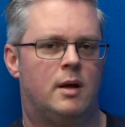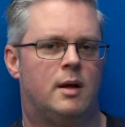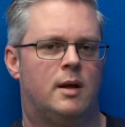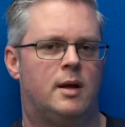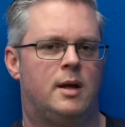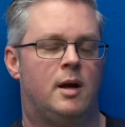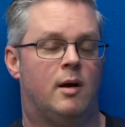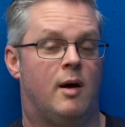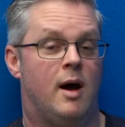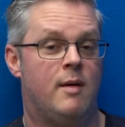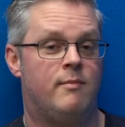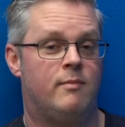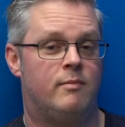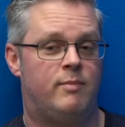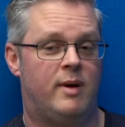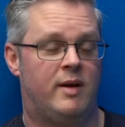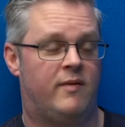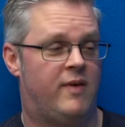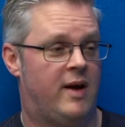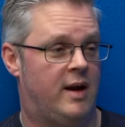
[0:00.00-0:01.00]
You know, I'm a
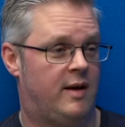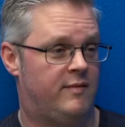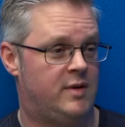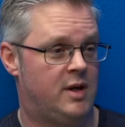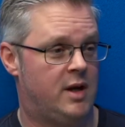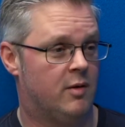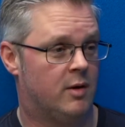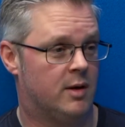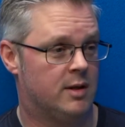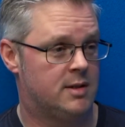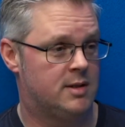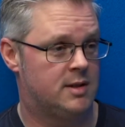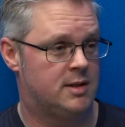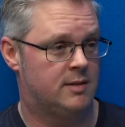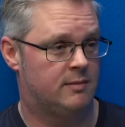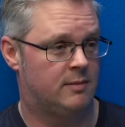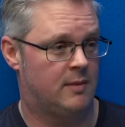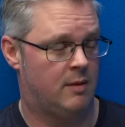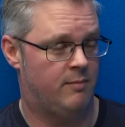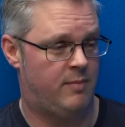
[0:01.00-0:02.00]
big fan of nuance.
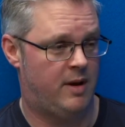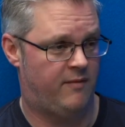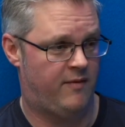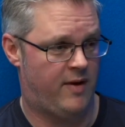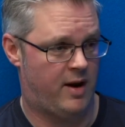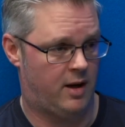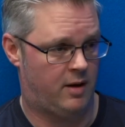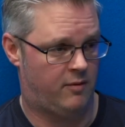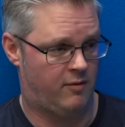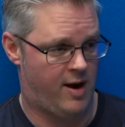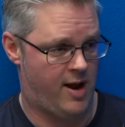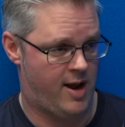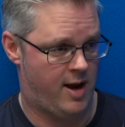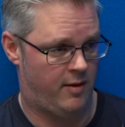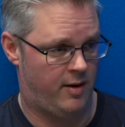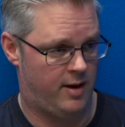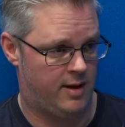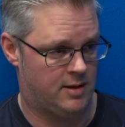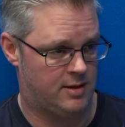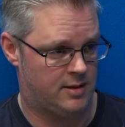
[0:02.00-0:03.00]
I'm a big fan of grey
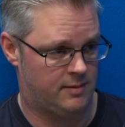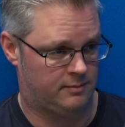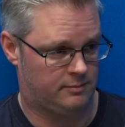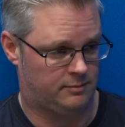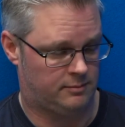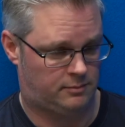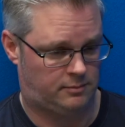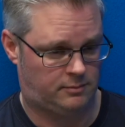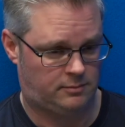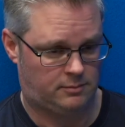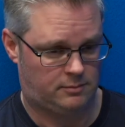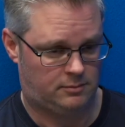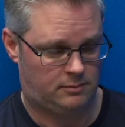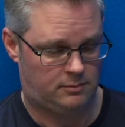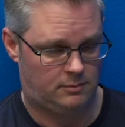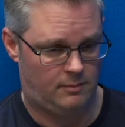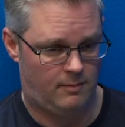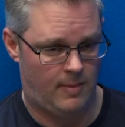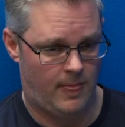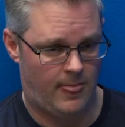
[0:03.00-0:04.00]
areas.
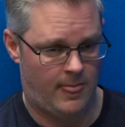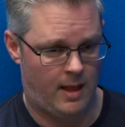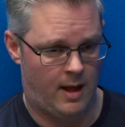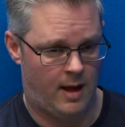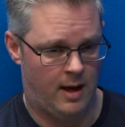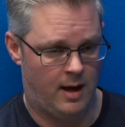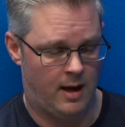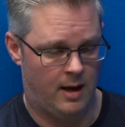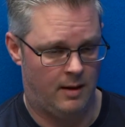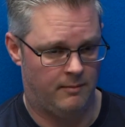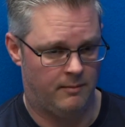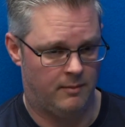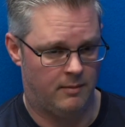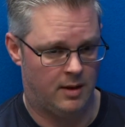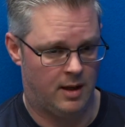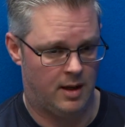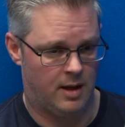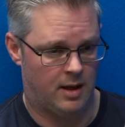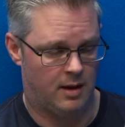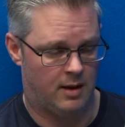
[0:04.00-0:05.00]
You
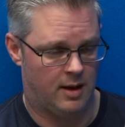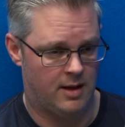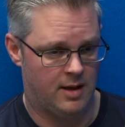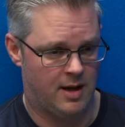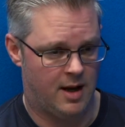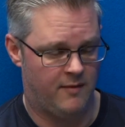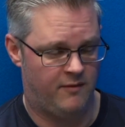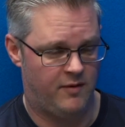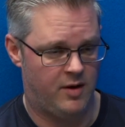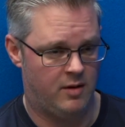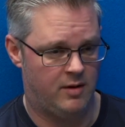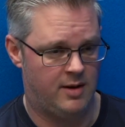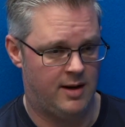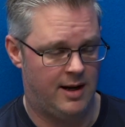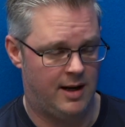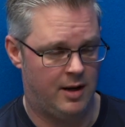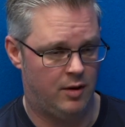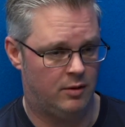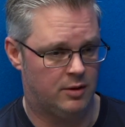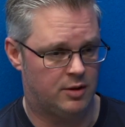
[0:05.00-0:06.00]
know, I view
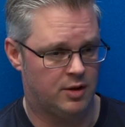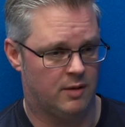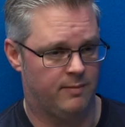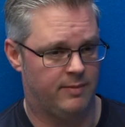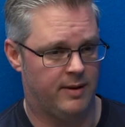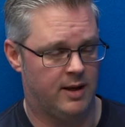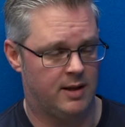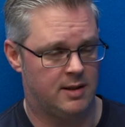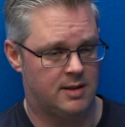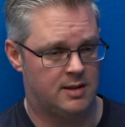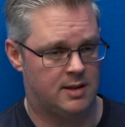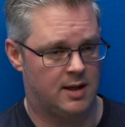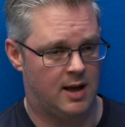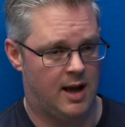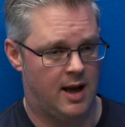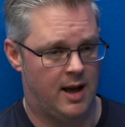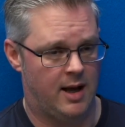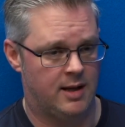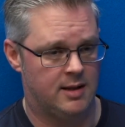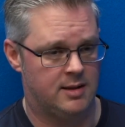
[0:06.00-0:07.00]
nearly all topics
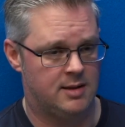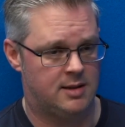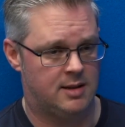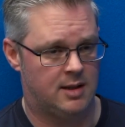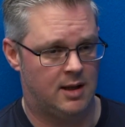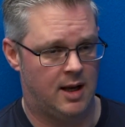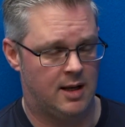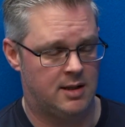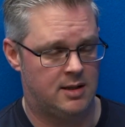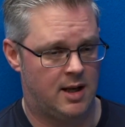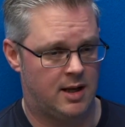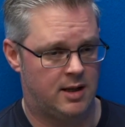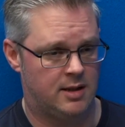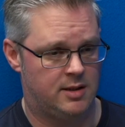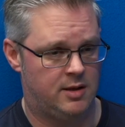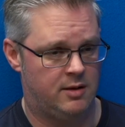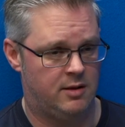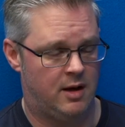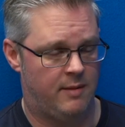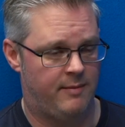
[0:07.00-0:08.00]
as like a
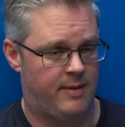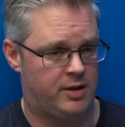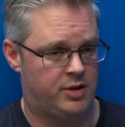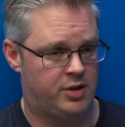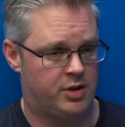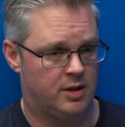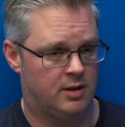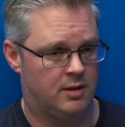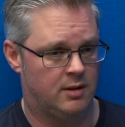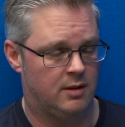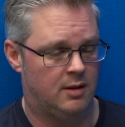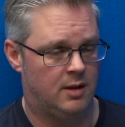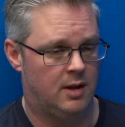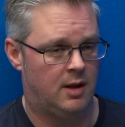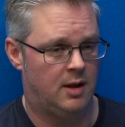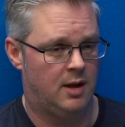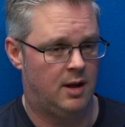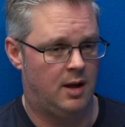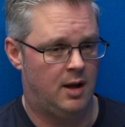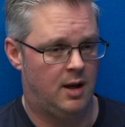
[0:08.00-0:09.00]
two-dimensional
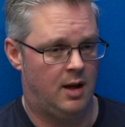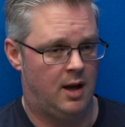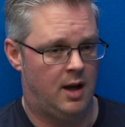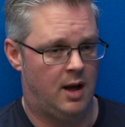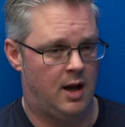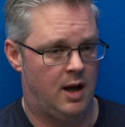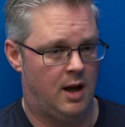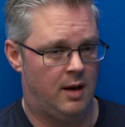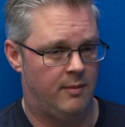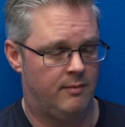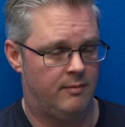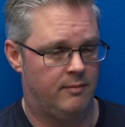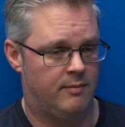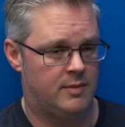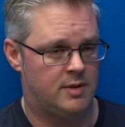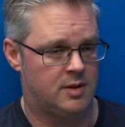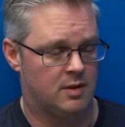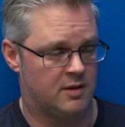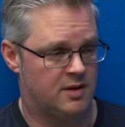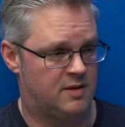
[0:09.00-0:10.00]

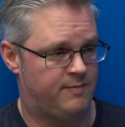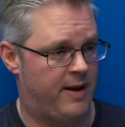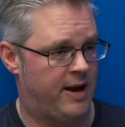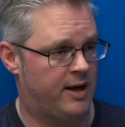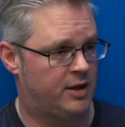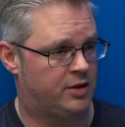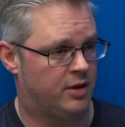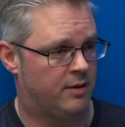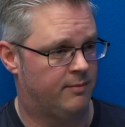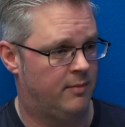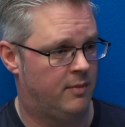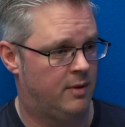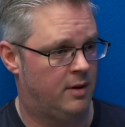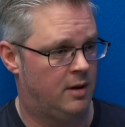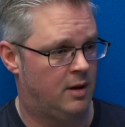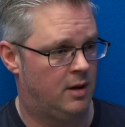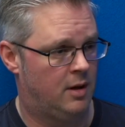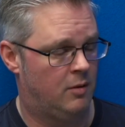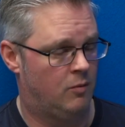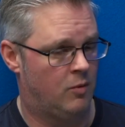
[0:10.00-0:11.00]
sort of spectrum,
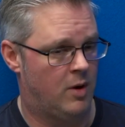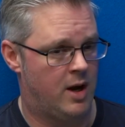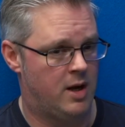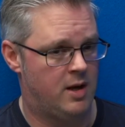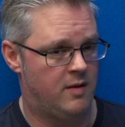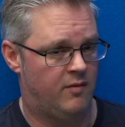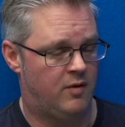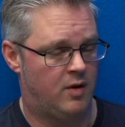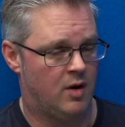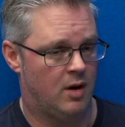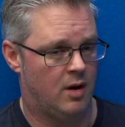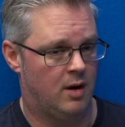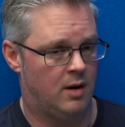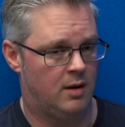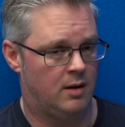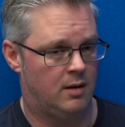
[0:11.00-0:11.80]
where you've got